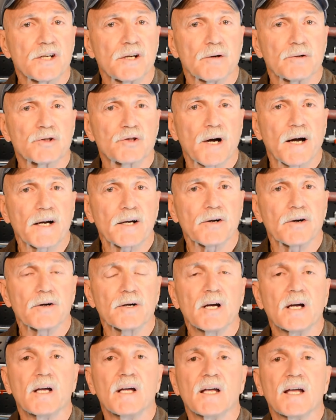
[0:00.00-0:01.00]
Tracker,
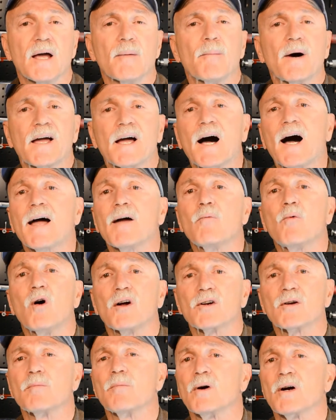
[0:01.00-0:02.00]
and my high
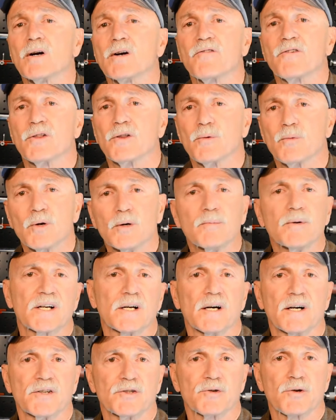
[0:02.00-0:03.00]
water mark for the
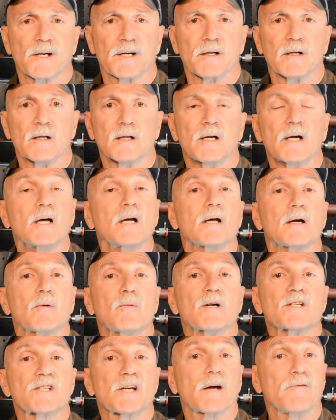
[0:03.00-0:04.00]
Rubicon Trail,
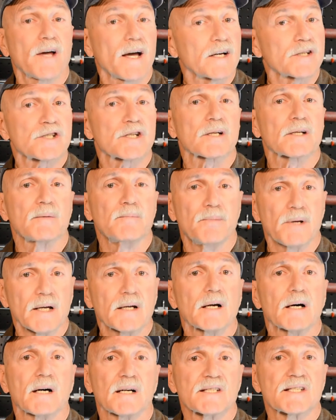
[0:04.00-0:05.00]
which I've actually been
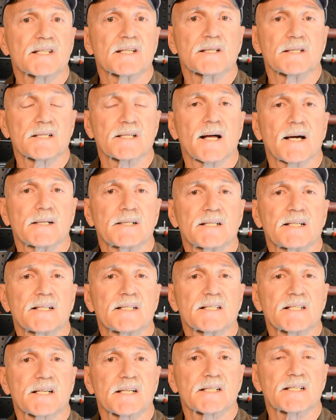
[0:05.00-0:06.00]
on since
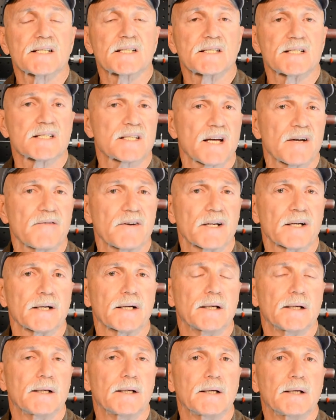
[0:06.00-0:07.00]
1967,
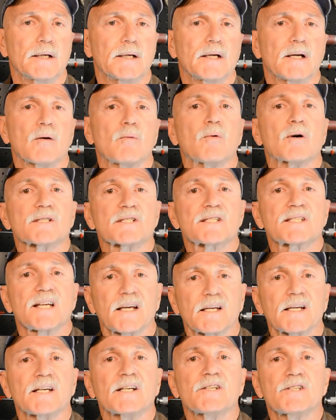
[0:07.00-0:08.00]
was
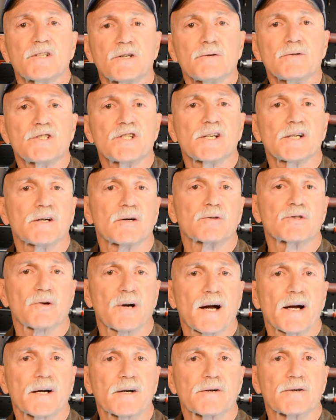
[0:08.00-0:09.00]
taking 2 Geo
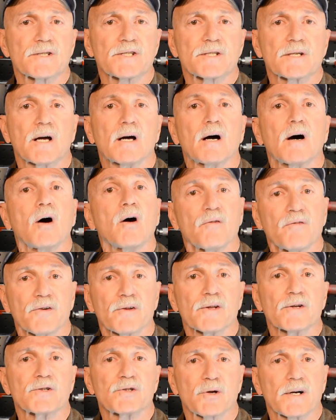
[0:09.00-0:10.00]
Trackers over
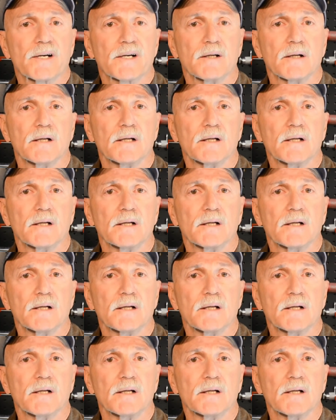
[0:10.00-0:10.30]
the trail.